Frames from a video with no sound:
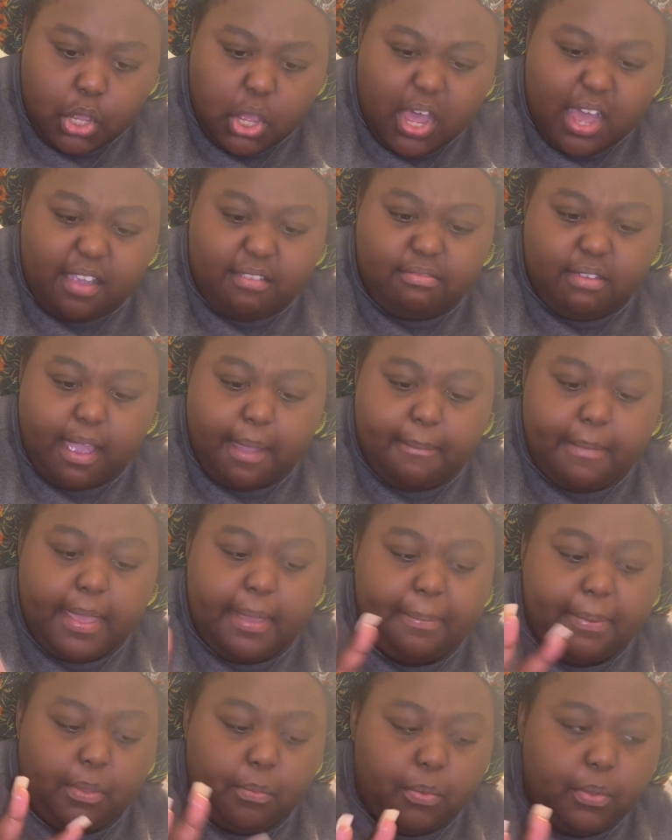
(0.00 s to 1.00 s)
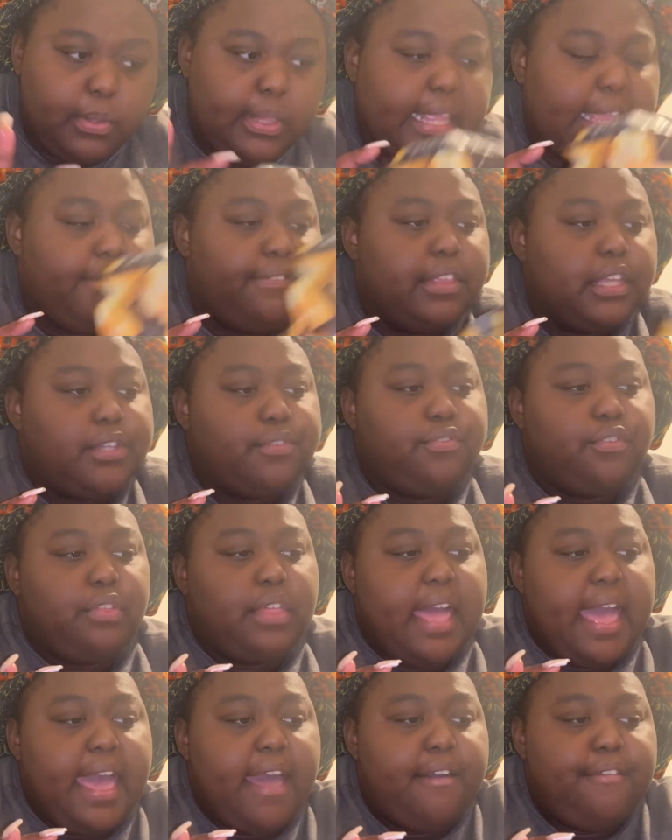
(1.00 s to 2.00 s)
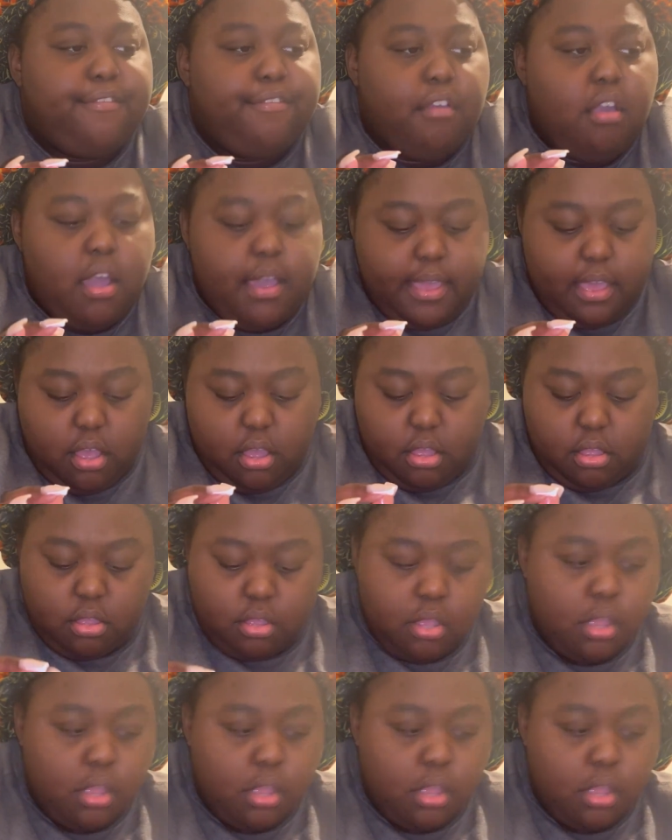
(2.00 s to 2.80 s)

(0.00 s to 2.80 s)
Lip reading: all right, maybe we'll leave this for the air fryer.